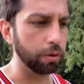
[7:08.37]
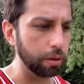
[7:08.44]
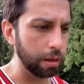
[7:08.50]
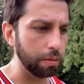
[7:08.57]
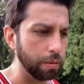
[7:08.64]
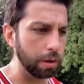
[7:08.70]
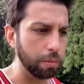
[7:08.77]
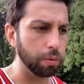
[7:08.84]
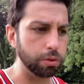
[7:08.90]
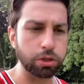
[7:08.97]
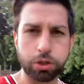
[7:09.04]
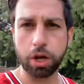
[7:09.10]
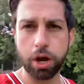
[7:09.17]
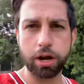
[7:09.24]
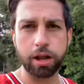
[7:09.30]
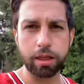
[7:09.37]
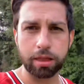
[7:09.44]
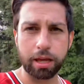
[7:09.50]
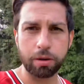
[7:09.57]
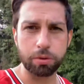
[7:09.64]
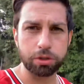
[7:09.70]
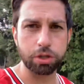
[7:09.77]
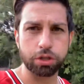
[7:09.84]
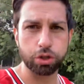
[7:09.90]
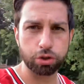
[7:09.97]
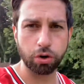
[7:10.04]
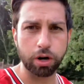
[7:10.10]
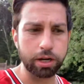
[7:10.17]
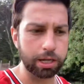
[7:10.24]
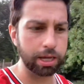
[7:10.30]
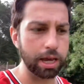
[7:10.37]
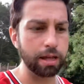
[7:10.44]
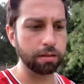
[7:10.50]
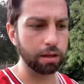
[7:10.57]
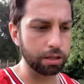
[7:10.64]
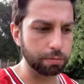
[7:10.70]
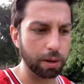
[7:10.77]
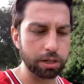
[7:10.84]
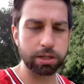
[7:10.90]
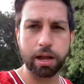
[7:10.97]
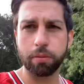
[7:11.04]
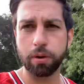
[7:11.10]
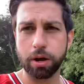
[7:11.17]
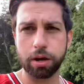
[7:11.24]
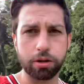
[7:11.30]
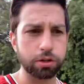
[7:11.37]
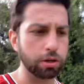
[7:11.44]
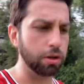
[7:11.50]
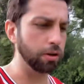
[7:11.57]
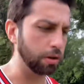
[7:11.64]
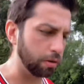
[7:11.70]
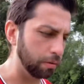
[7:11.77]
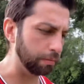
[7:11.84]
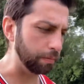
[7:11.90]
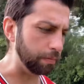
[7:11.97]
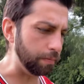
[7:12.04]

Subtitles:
It wasn't to earn anything, it was just to try and get as much networking as I could.